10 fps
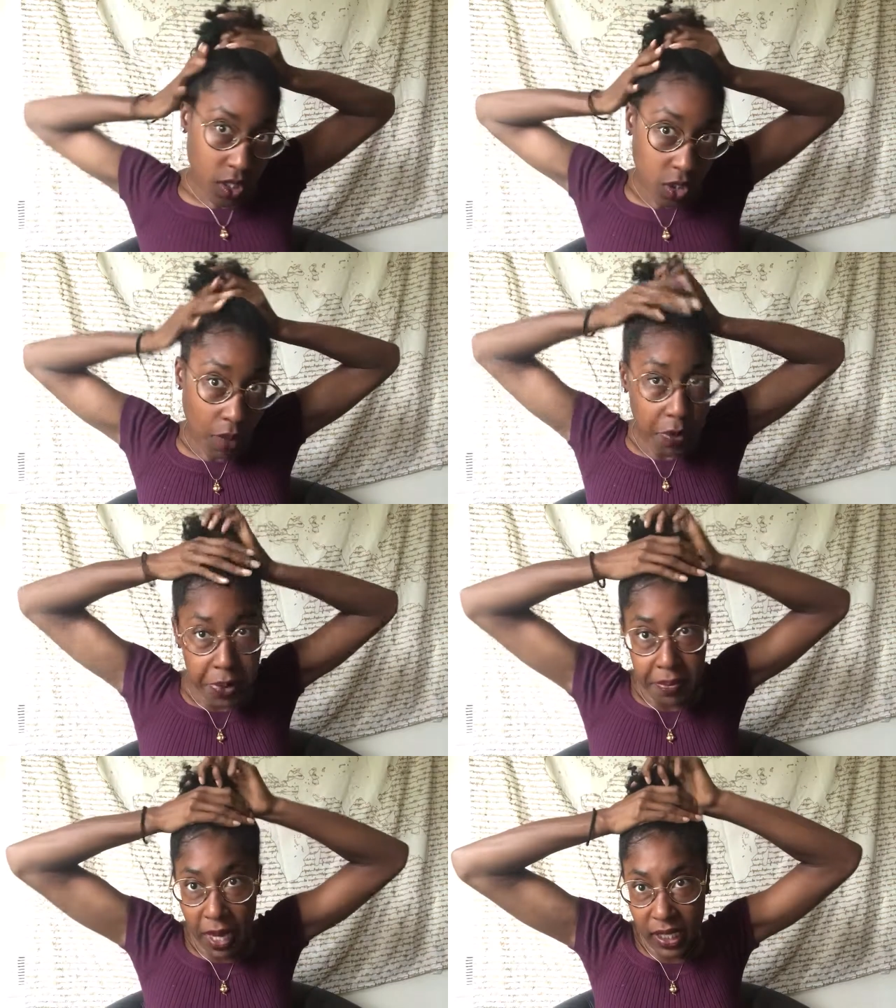So I'm going to
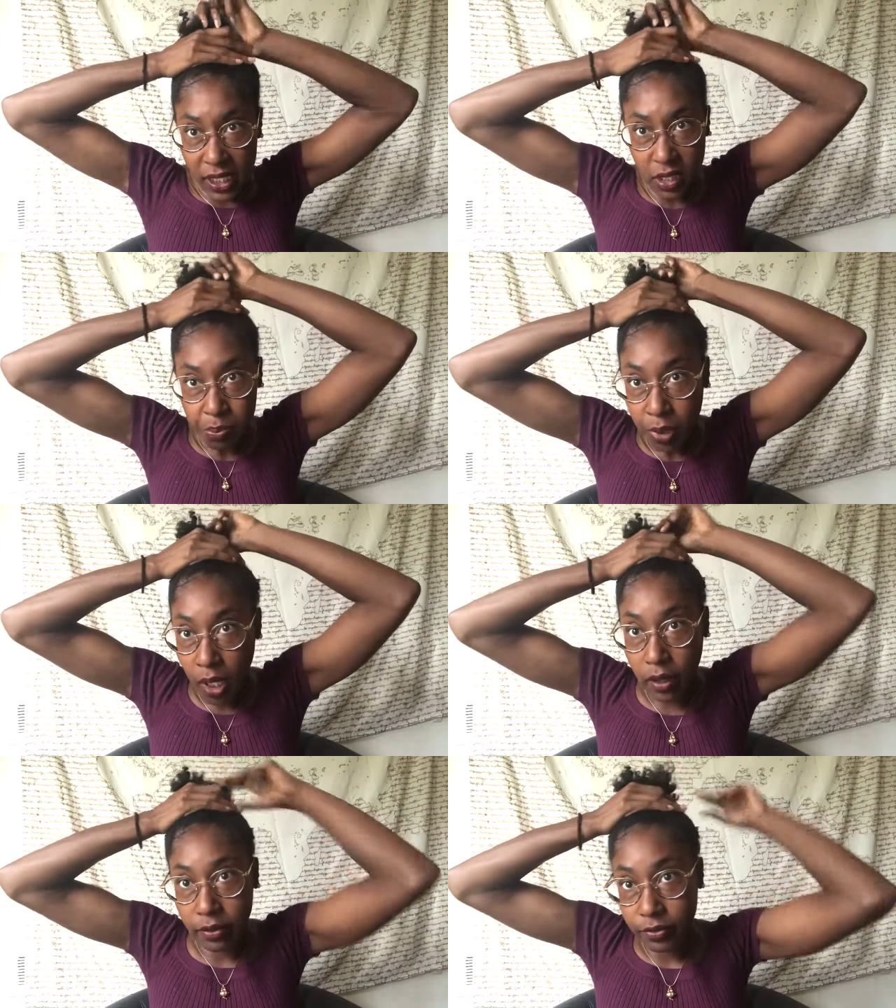put mine in a
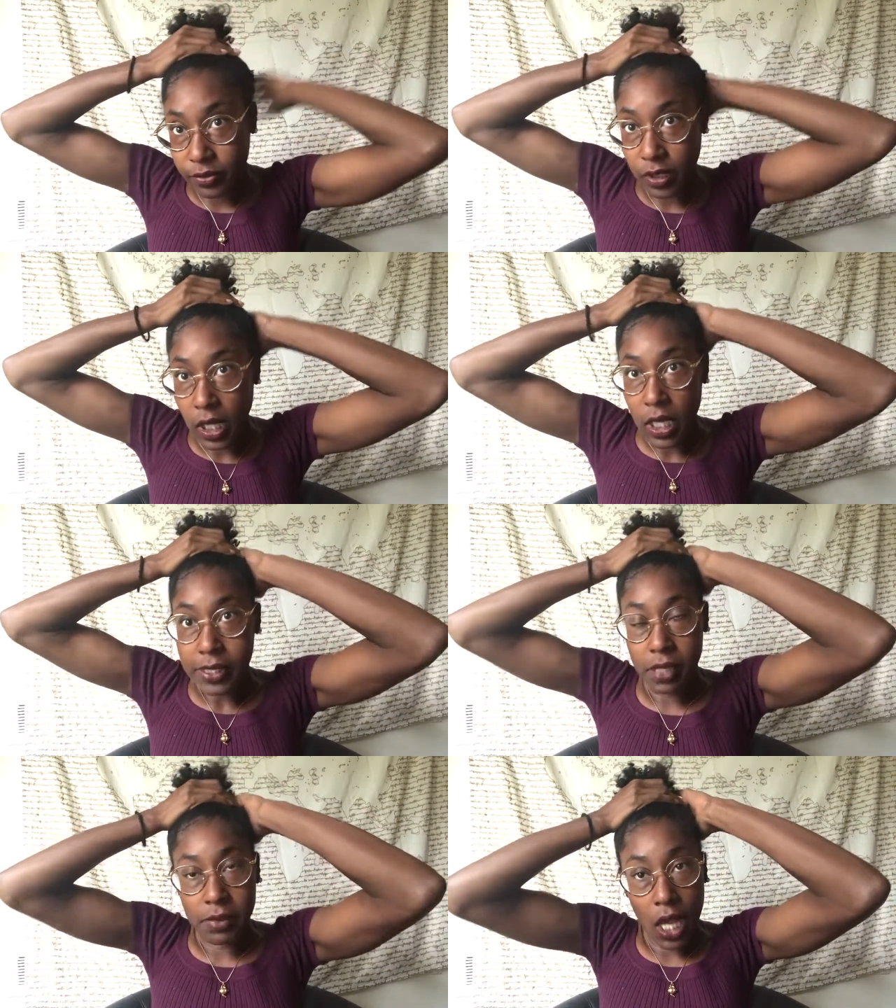puff.
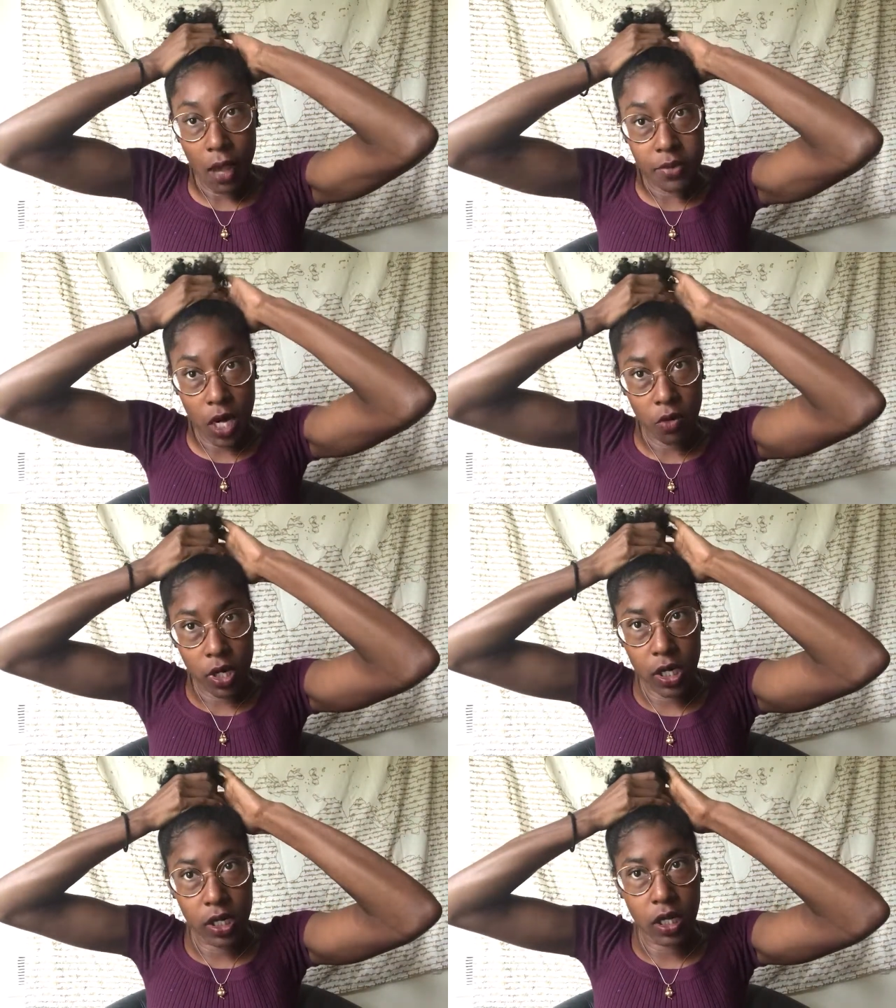Sometimes I
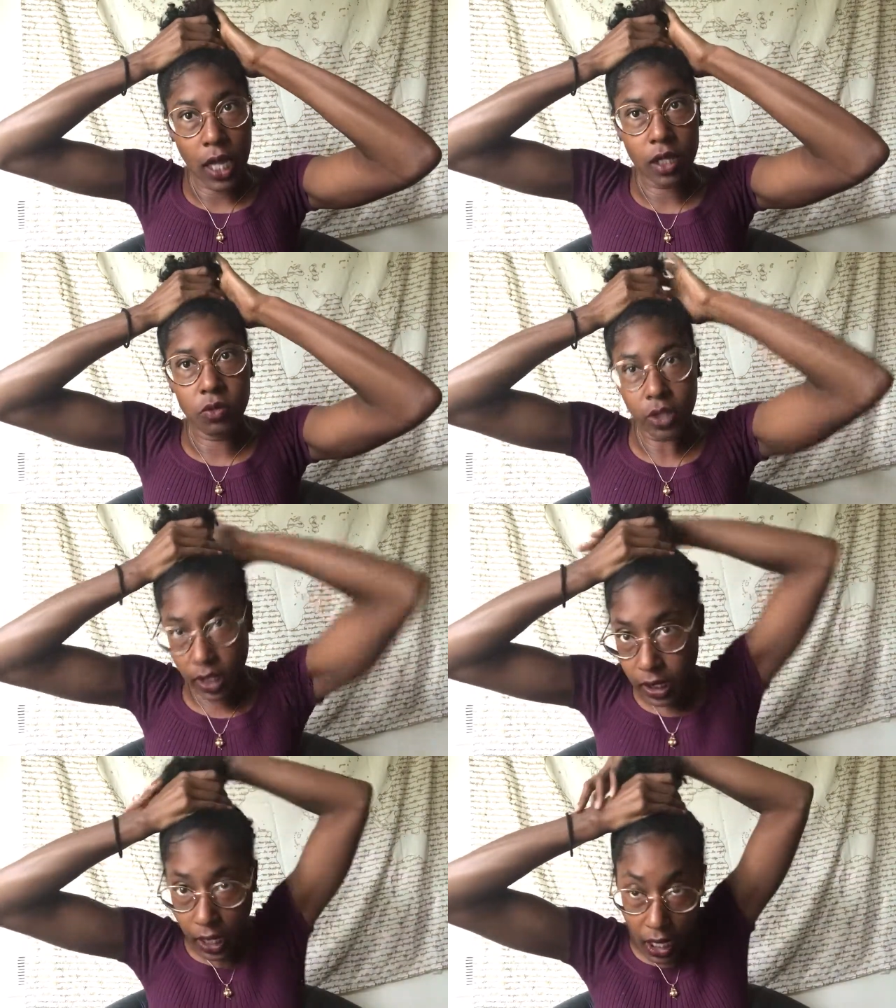wear it like a
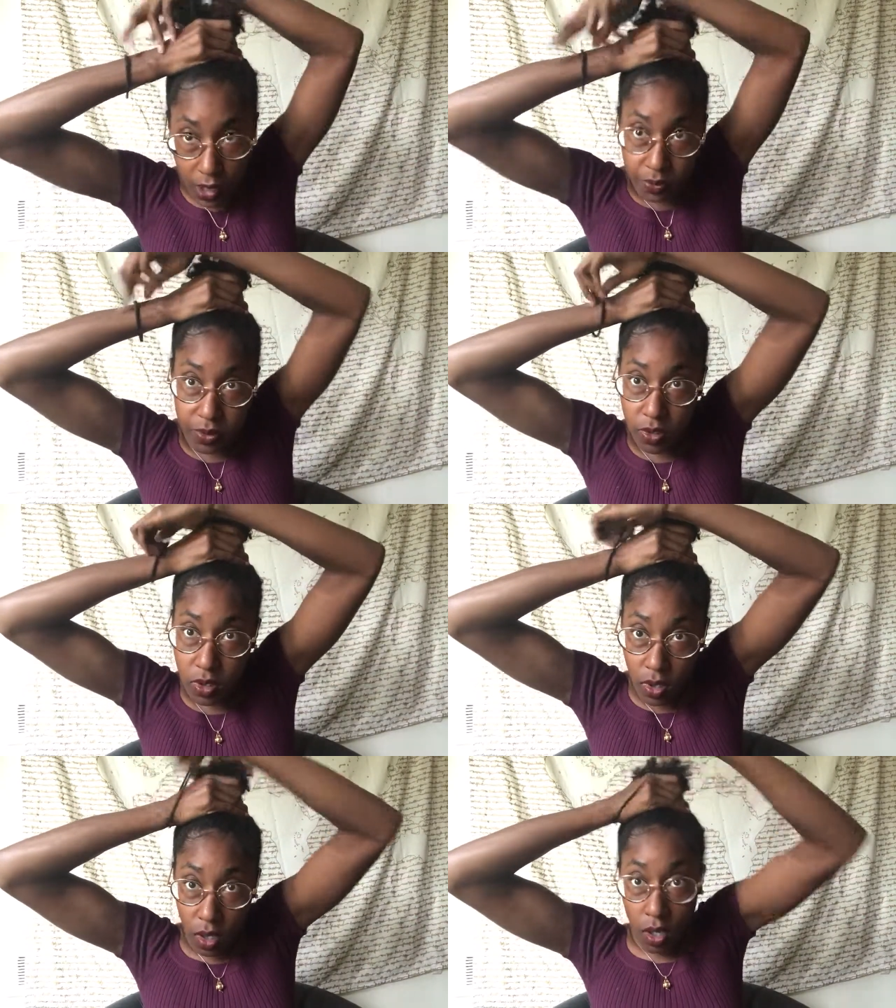wig cap,
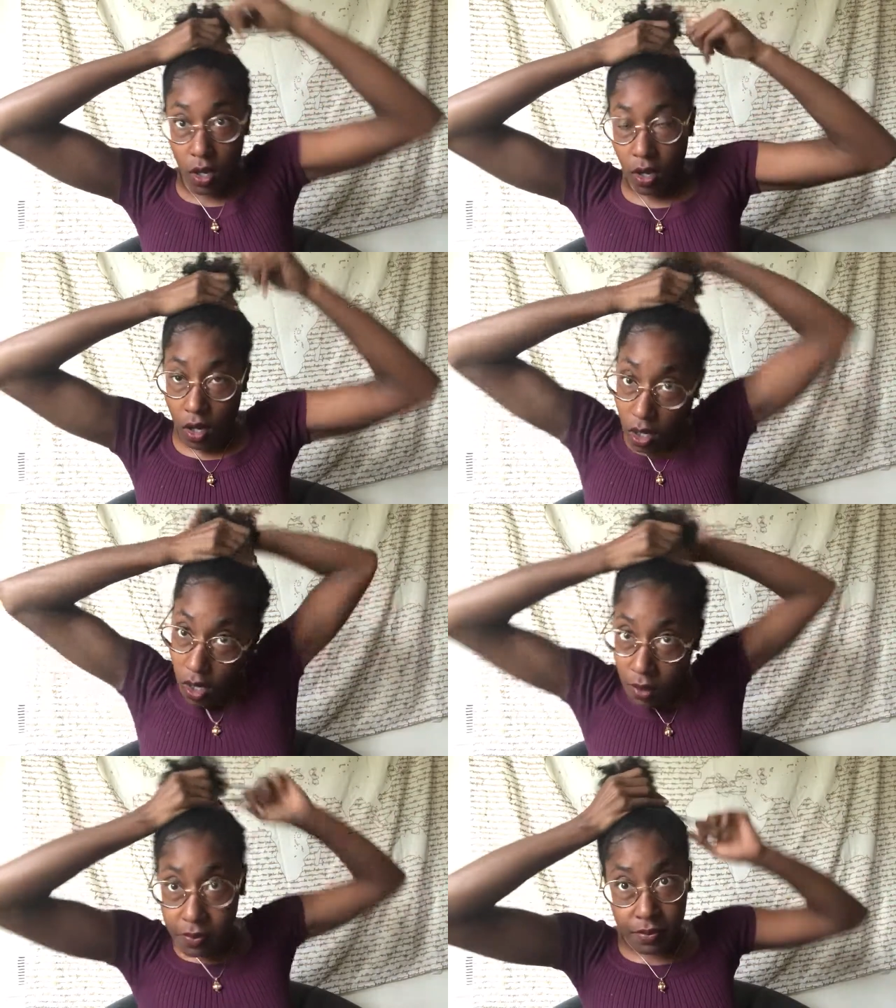
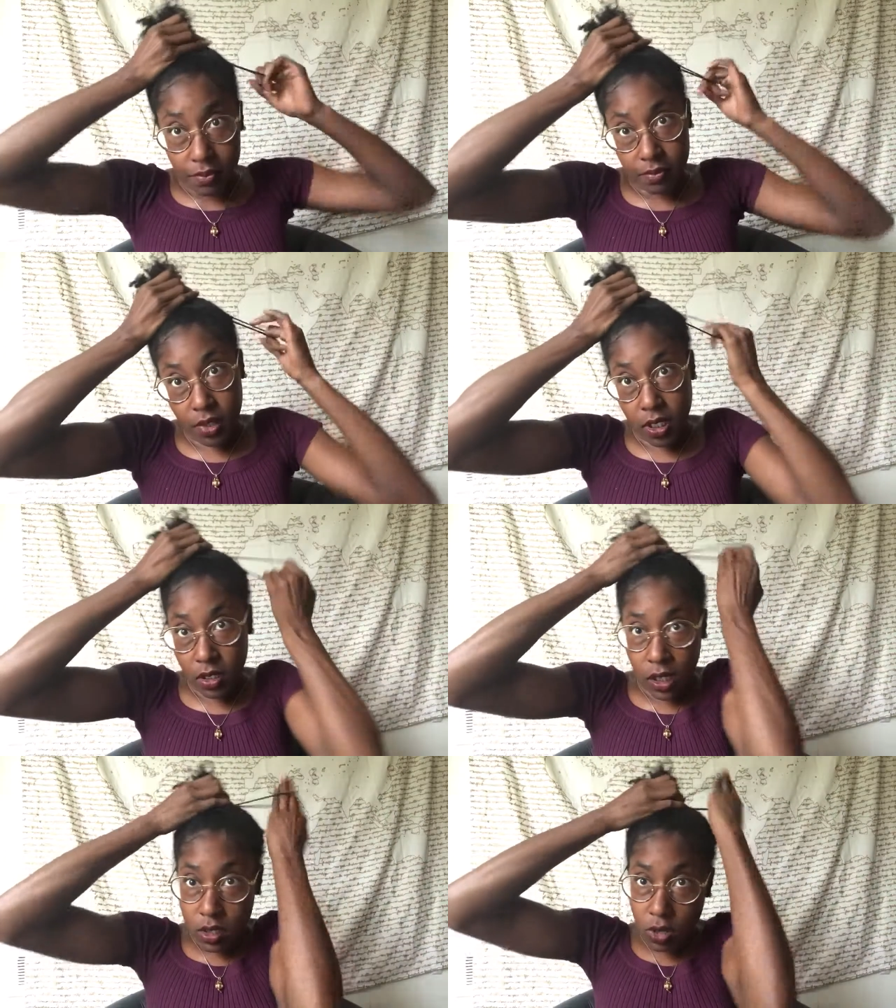but
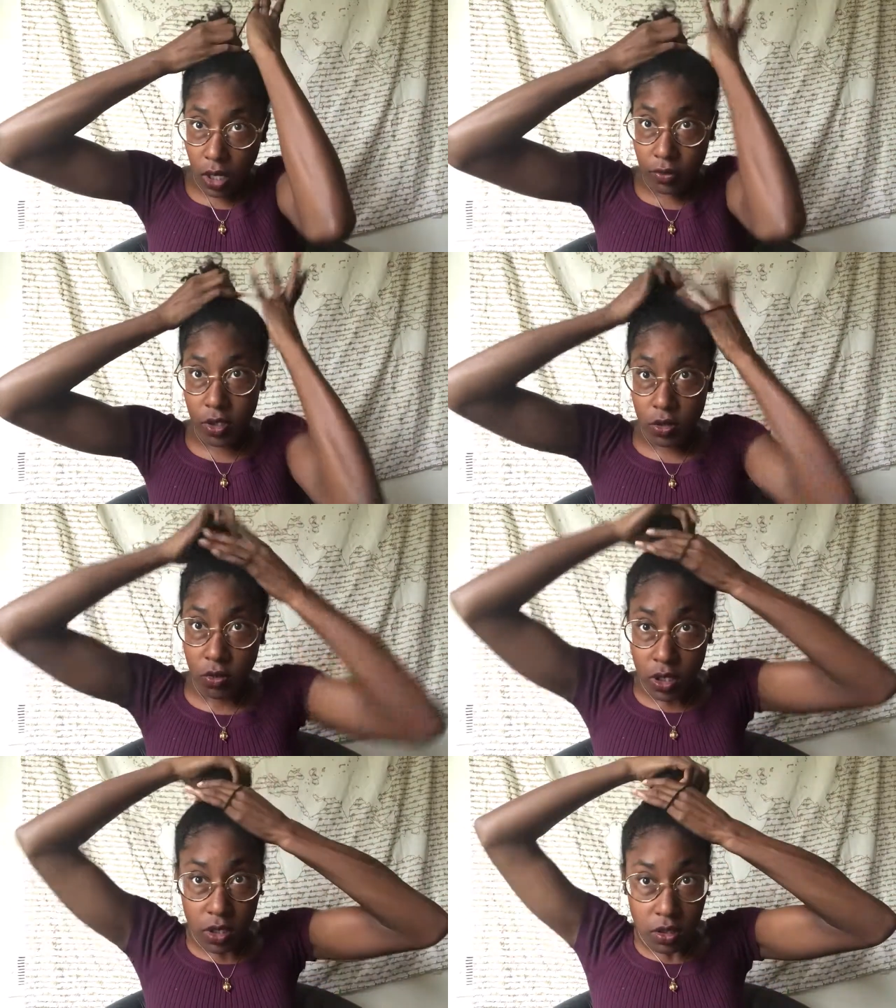it's whatever you
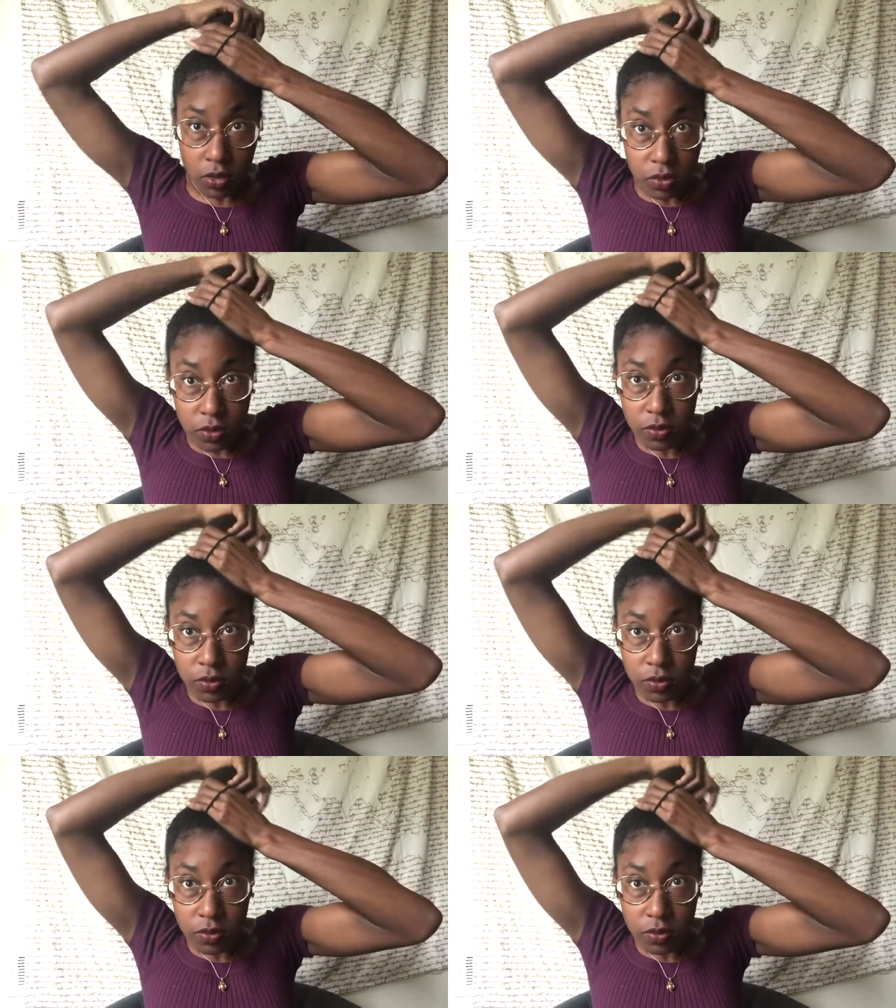want to do.